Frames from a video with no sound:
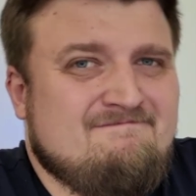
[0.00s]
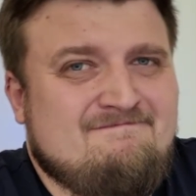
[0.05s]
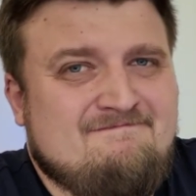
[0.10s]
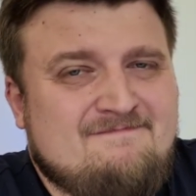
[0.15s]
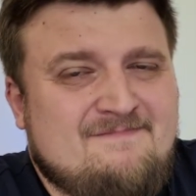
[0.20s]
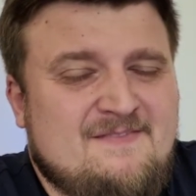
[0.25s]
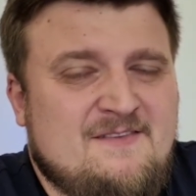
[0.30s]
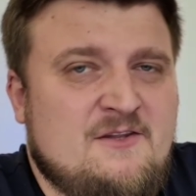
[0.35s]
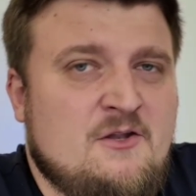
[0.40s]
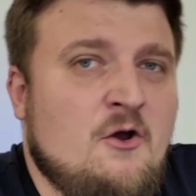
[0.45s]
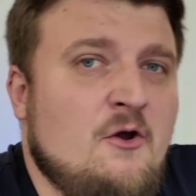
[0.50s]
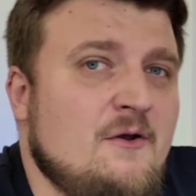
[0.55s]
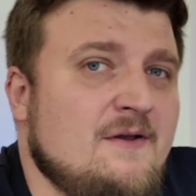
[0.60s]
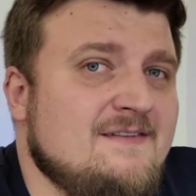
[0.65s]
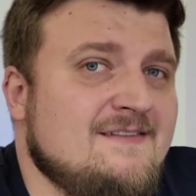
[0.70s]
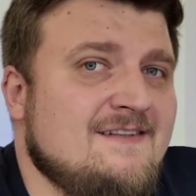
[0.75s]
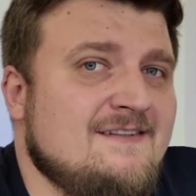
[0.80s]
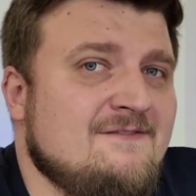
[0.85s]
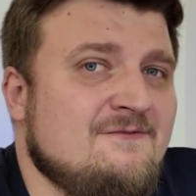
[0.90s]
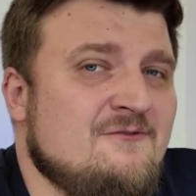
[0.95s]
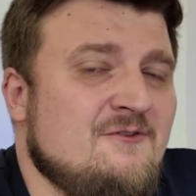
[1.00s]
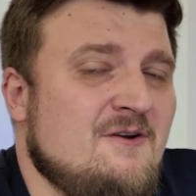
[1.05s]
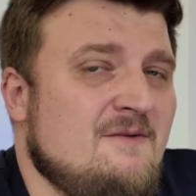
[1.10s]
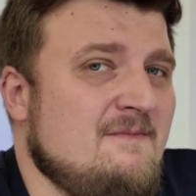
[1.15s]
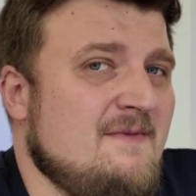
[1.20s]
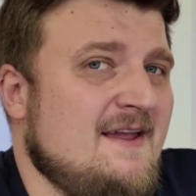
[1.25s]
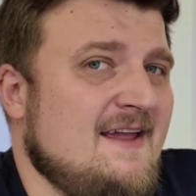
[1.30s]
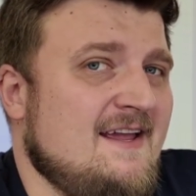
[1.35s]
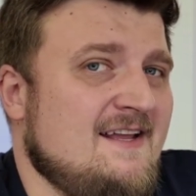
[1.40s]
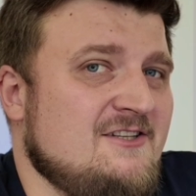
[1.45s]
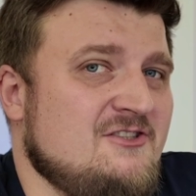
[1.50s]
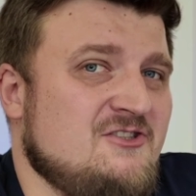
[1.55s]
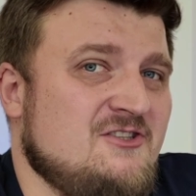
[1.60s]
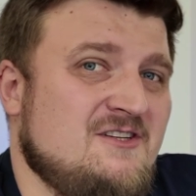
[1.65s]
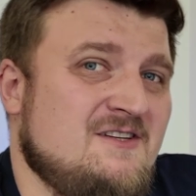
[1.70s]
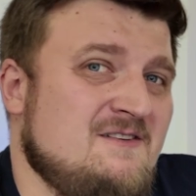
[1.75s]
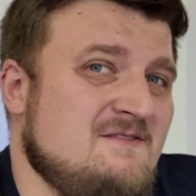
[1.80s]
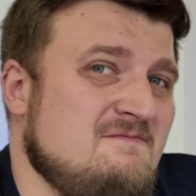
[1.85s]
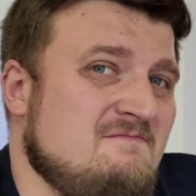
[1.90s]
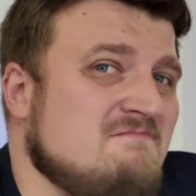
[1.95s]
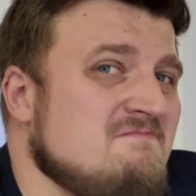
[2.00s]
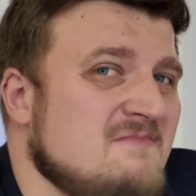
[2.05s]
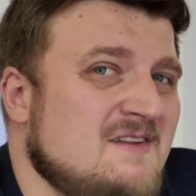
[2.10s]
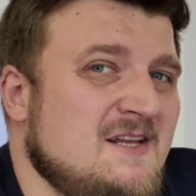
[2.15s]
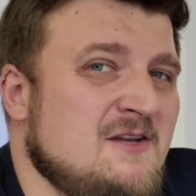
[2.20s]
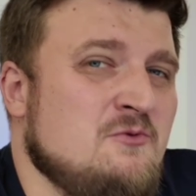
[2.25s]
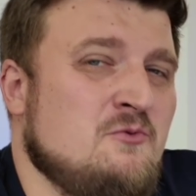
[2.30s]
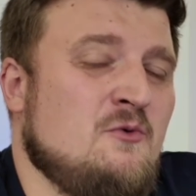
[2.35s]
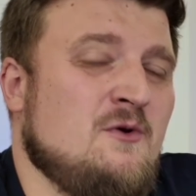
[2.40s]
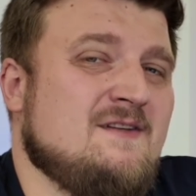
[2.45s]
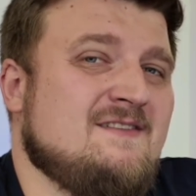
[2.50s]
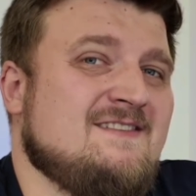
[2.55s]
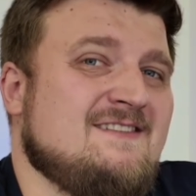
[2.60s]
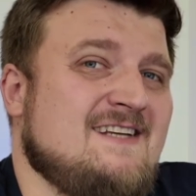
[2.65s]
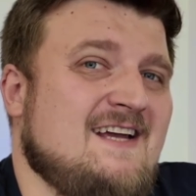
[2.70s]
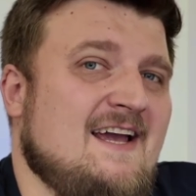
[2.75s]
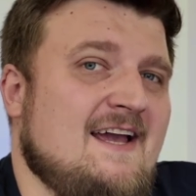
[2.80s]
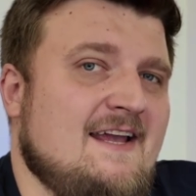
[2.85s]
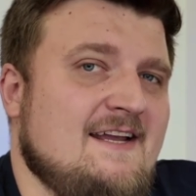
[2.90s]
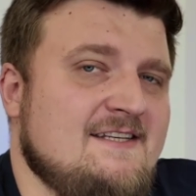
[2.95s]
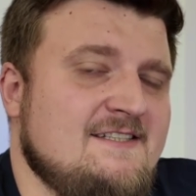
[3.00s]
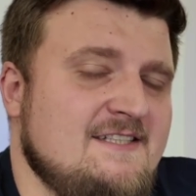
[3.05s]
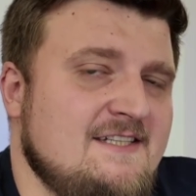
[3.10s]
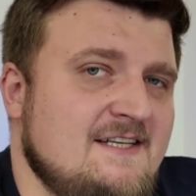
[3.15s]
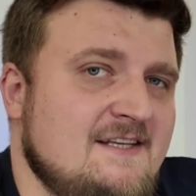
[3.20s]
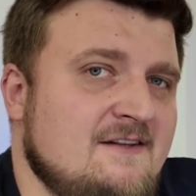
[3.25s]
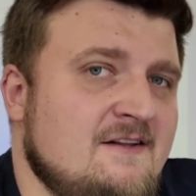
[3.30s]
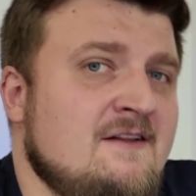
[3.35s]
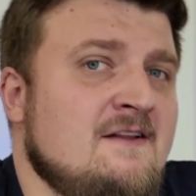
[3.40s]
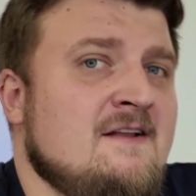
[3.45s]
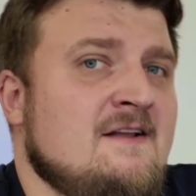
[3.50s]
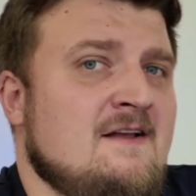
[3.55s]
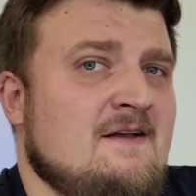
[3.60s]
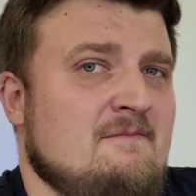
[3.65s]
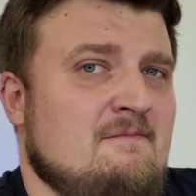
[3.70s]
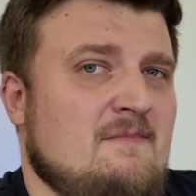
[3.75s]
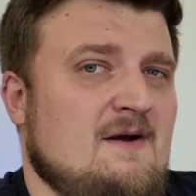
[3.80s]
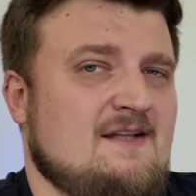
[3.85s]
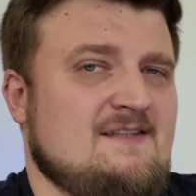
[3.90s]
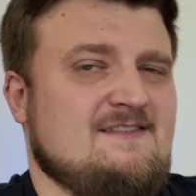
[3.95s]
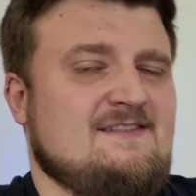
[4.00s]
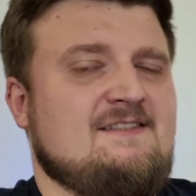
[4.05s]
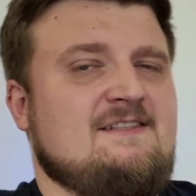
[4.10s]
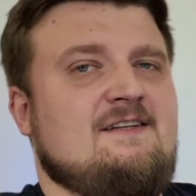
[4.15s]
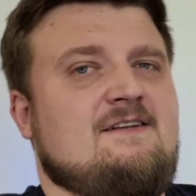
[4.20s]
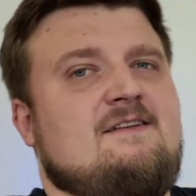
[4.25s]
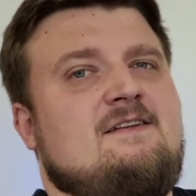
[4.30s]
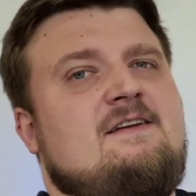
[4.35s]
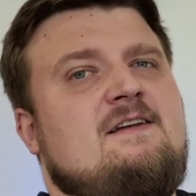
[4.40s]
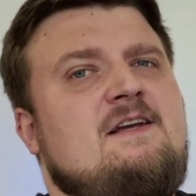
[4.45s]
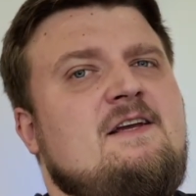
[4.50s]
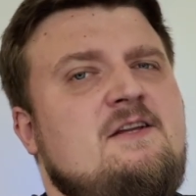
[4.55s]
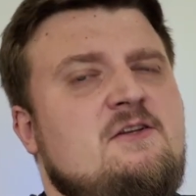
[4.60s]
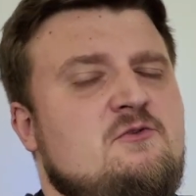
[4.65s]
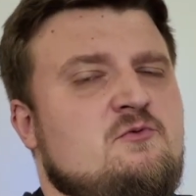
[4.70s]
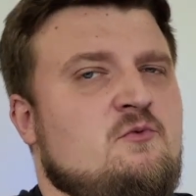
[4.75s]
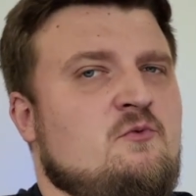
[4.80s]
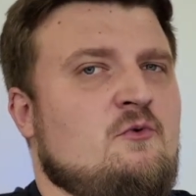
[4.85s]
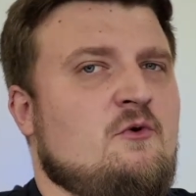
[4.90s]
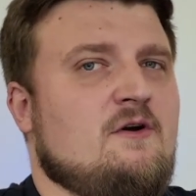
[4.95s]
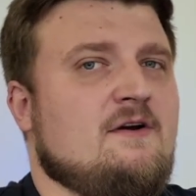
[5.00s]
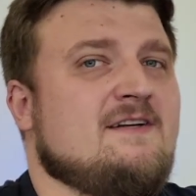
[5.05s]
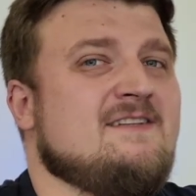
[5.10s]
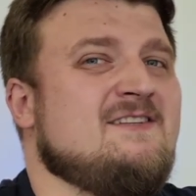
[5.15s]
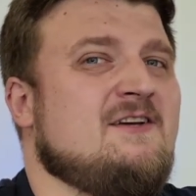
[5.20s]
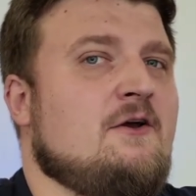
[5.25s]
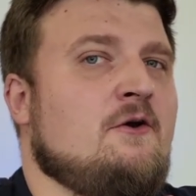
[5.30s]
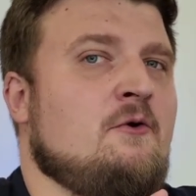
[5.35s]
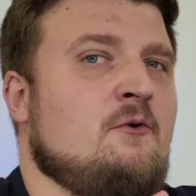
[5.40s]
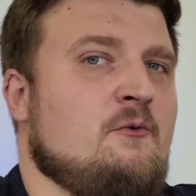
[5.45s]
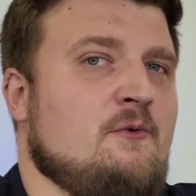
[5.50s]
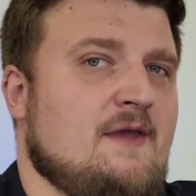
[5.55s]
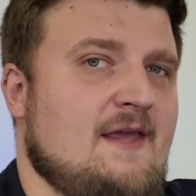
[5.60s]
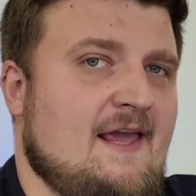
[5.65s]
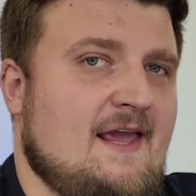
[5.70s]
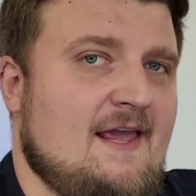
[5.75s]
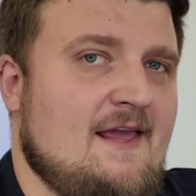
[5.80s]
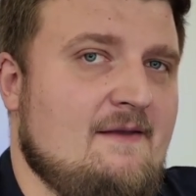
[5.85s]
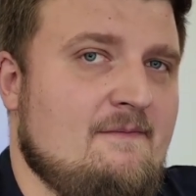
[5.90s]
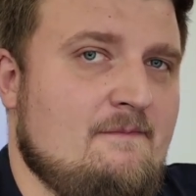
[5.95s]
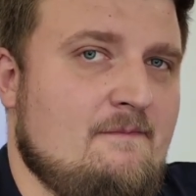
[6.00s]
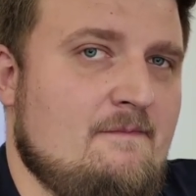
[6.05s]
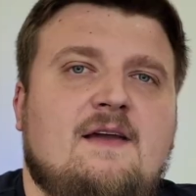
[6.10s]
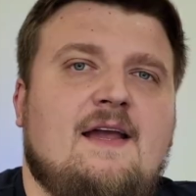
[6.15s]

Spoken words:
noises from engine. It wasn't ideal, but still, it worked okay.